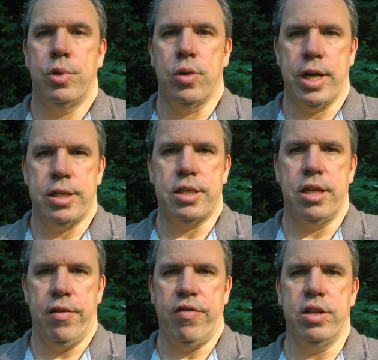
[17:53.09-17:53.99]
don't get to
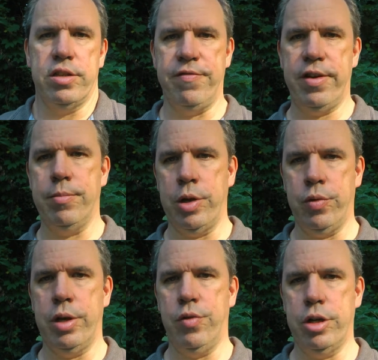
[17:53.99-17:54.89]
see their friends and family
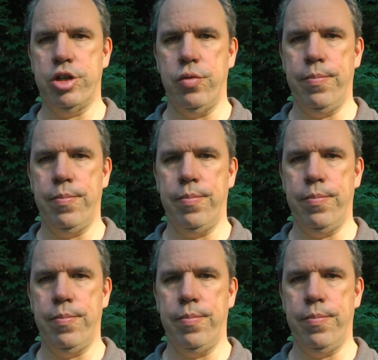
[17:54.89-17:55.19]
when they want to.